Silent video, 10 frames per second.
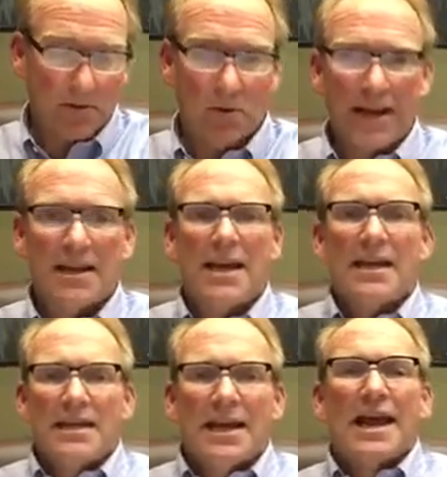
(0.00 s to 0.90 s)
So again,
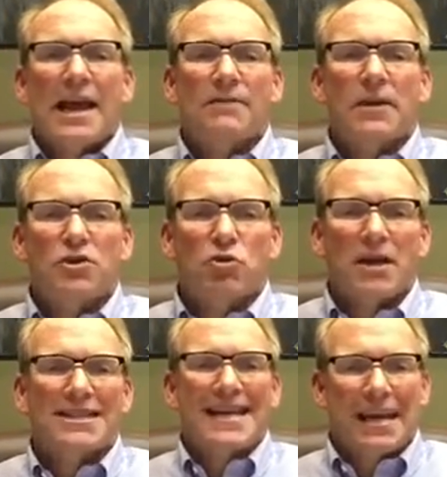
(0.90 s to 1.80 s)
you gotta have that
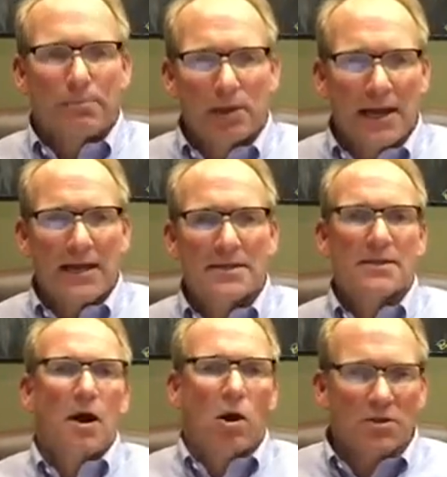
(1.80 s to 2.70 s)
trust in
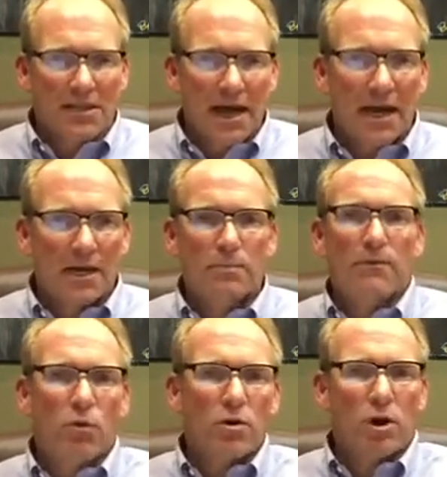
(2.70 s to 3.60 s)
place, all signed
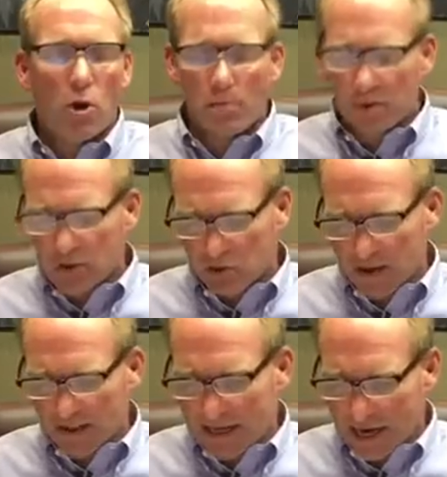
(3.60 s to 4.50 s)
before you open the
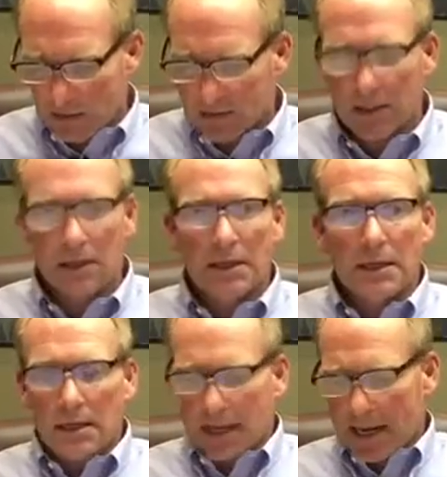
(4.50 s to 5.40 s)
trust account.
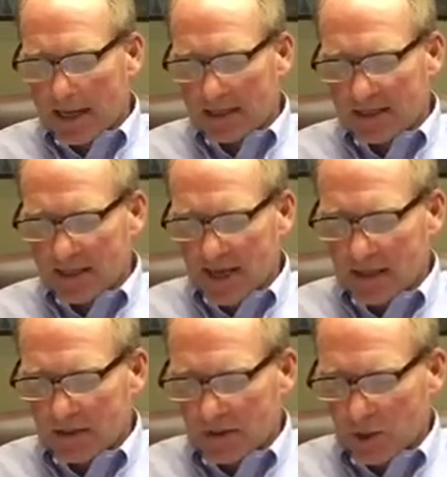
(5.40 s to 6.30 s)
And it
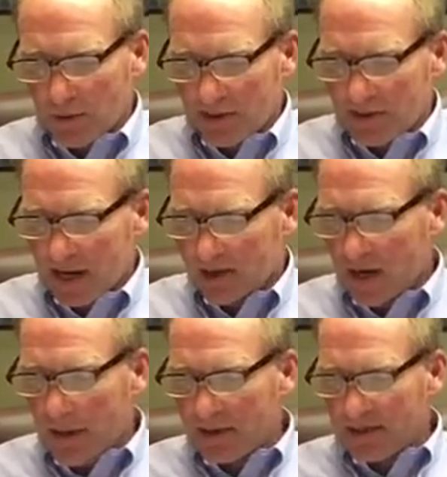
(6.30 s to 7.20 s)
says you must attach
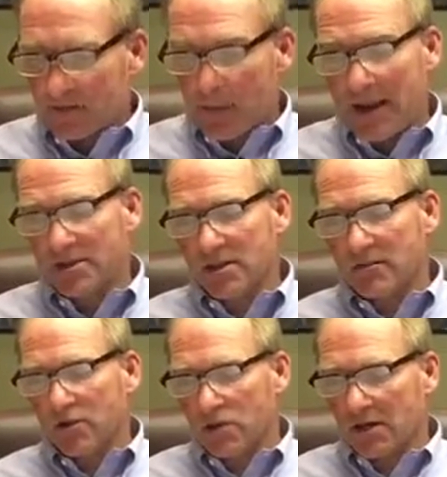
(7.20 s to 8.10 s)
copies of the pages
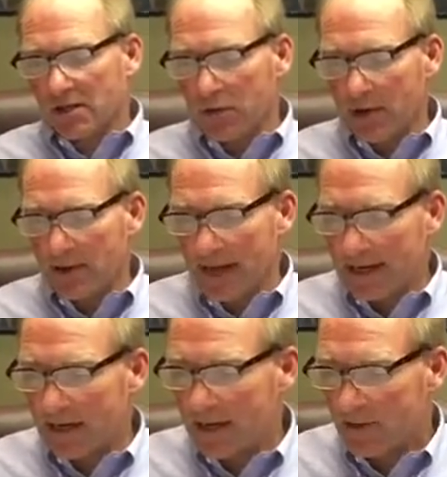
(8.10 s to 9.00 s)
of the trust agreement
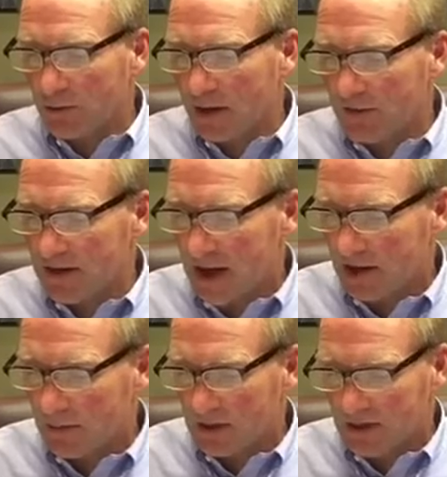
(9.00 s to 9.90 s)
and any other relevant
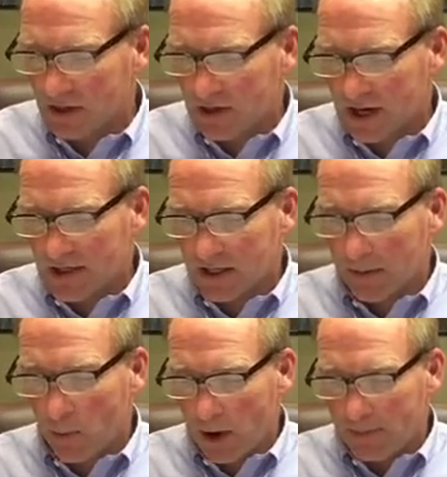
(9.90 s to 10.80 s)
documents such as an
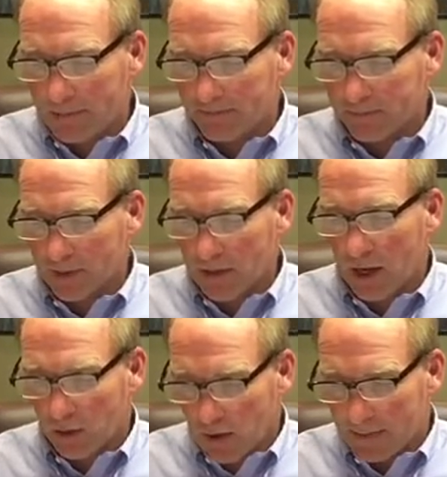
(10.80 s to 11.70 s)
appointment
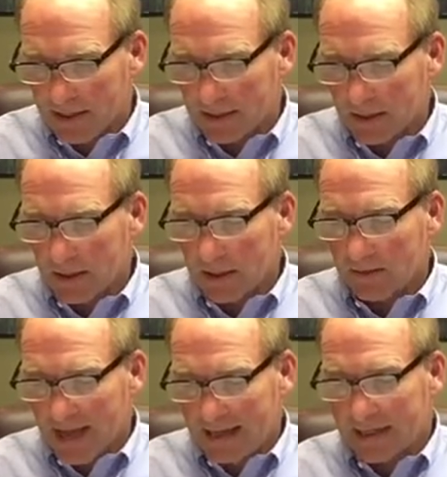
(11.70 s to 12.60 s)
agreement
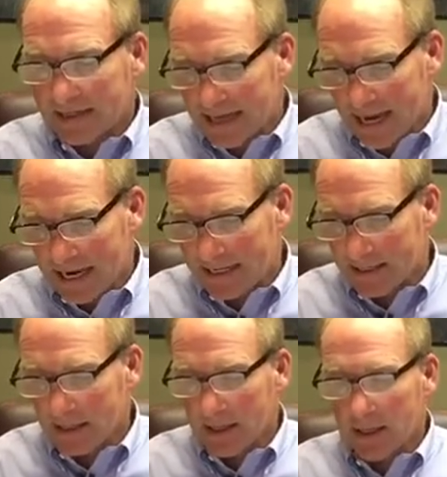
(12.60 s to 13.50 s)
that
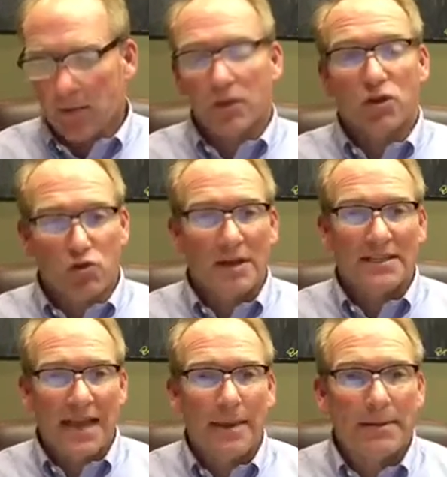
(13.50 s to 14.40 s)
contain the
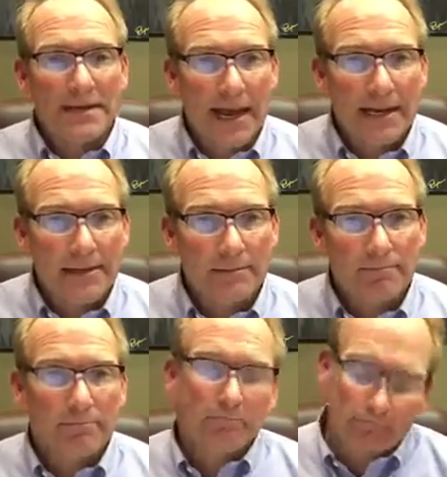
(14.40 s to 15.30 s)
trust name and date,
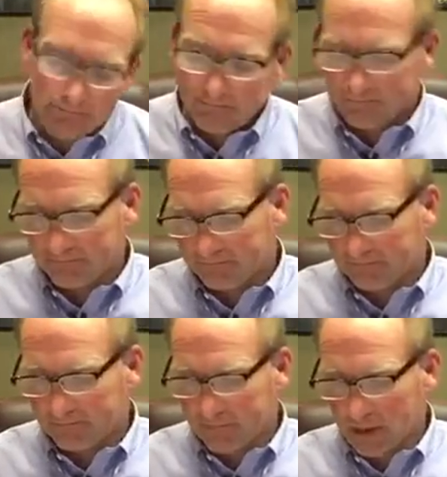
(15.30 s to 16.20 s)

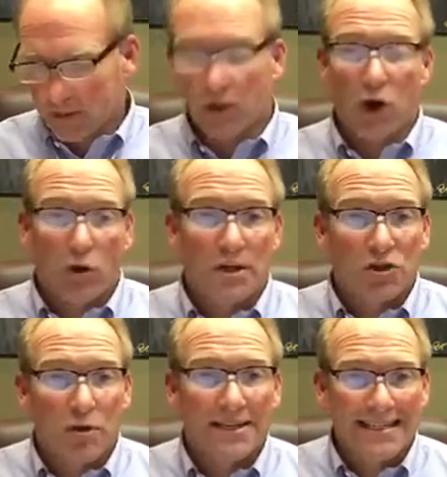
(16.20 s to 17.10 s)
the current
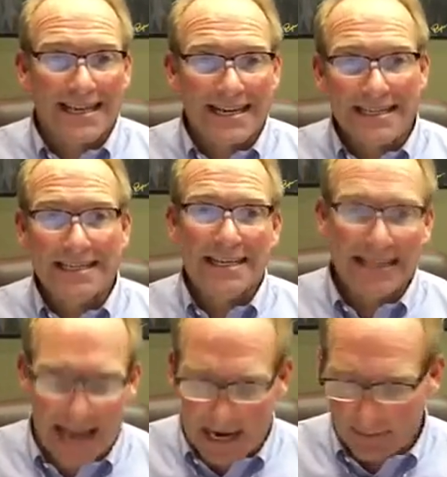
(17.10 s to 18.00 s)
trustees'
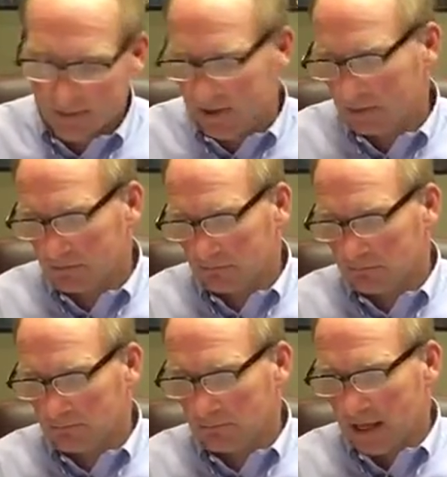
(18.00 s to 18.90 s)
names,
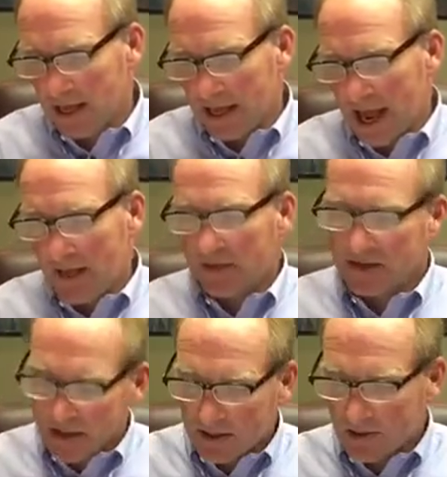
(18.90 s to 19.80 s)
and the
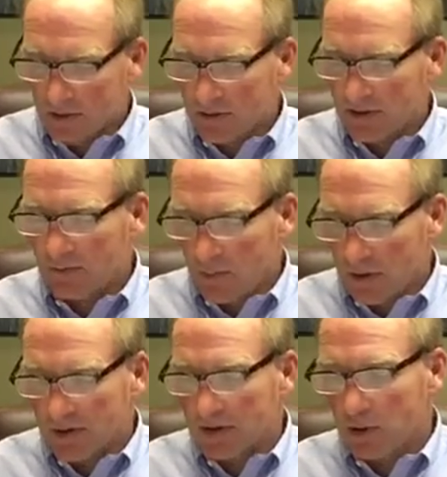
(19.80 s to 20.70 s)
signatures of the
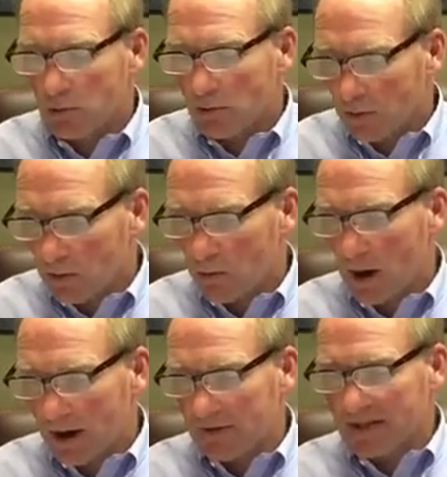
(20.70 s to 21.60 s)
persons who were
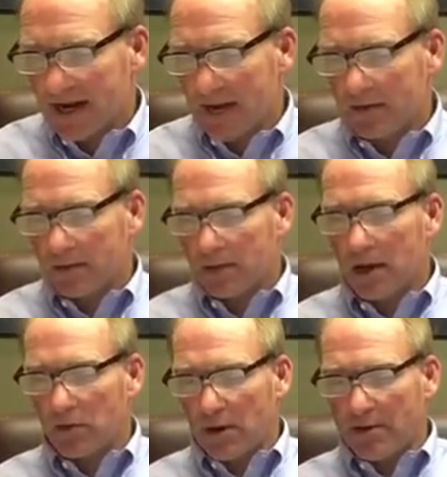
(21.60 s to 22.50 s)
required to sign the
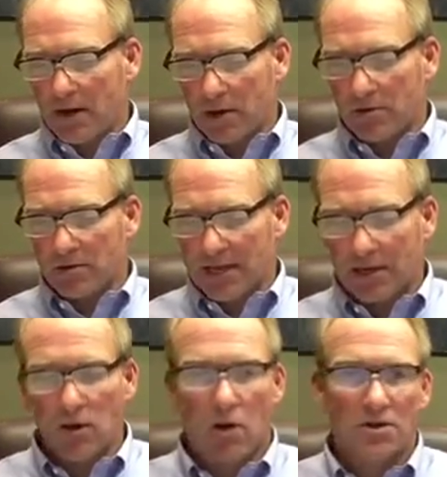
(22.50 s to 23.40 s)
agreement under
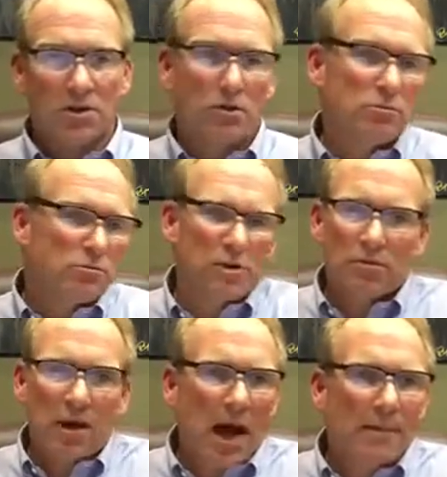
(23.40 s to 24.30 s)
state law. So real
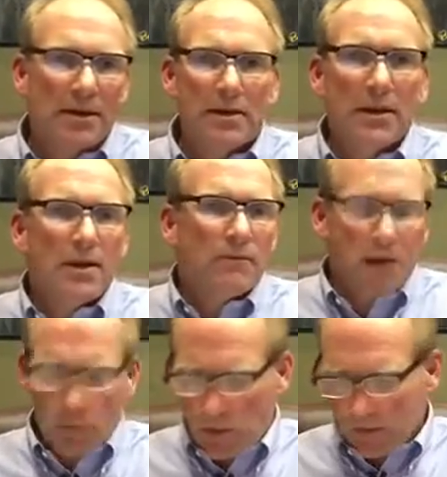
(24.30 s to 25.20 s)
common,
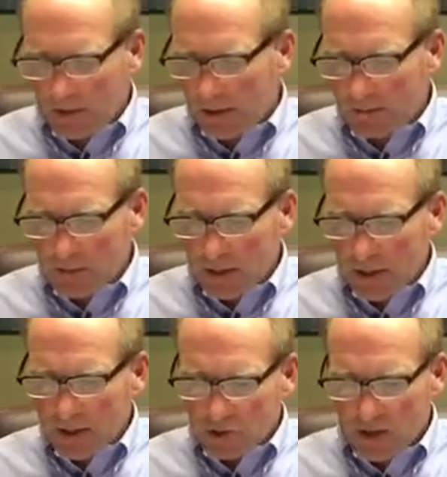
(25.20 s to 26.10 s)
they want the
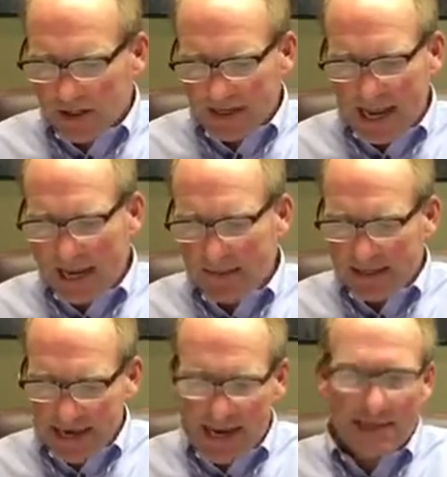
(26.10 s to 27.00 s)
trust name
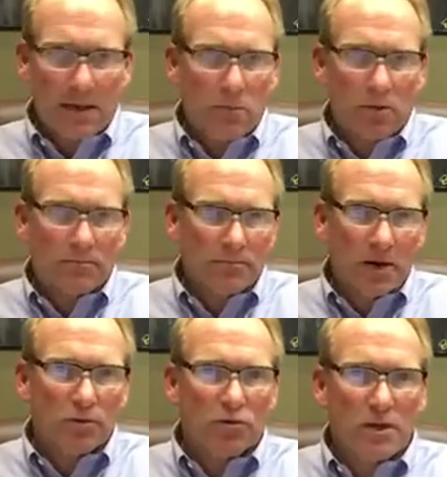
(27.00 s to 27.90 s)
and date. They want, you
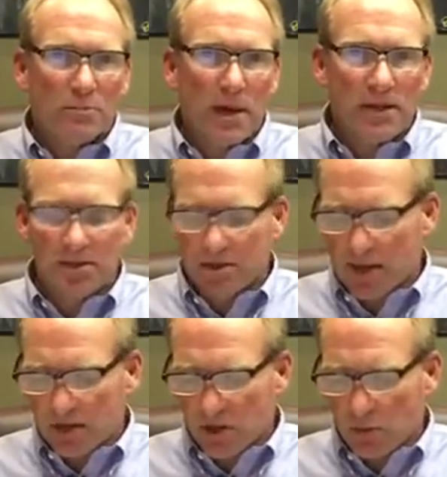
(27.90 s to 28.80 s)
know, trust pages
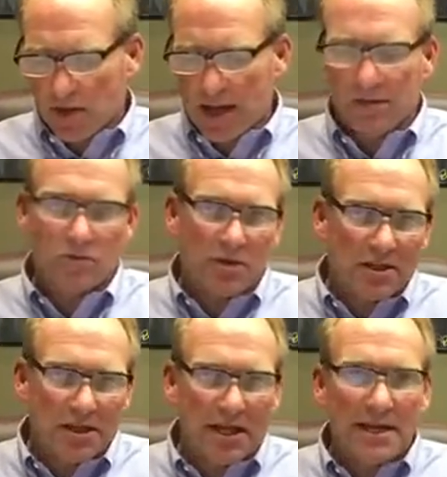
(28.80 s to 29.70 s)
that show that,
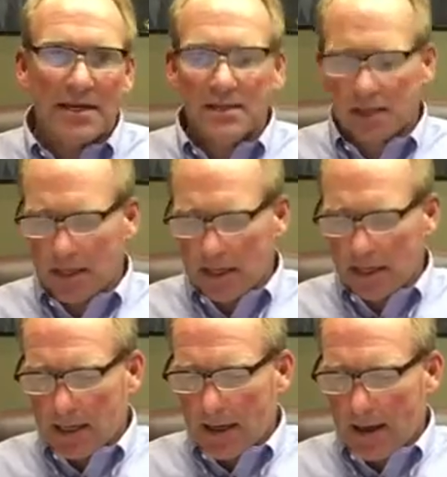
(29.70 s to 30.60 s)
trustees,
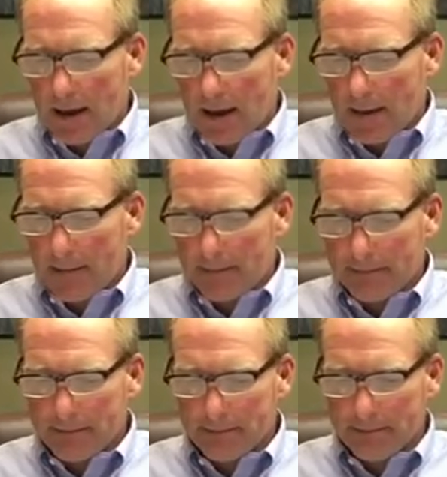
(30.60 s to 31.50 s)

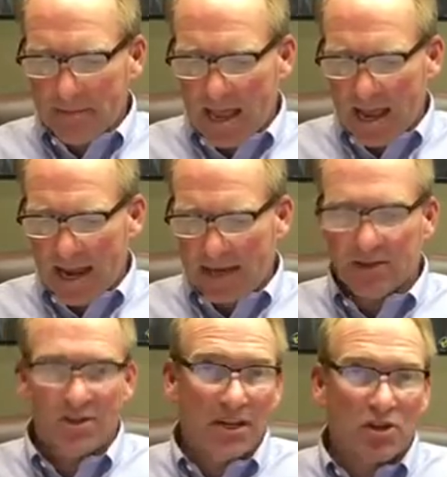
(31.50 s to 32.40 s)
and
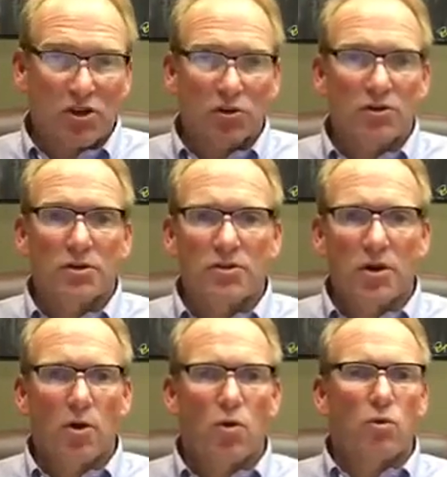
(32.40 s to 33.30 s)
signatures.
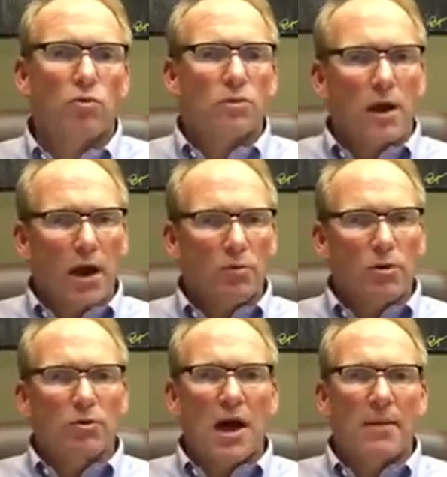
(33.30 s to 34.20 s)
So
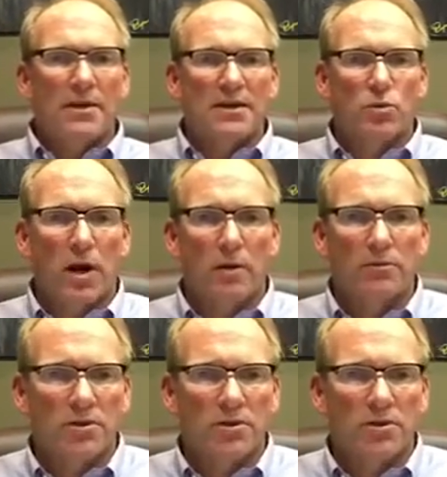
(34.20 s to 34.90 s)
real common as well.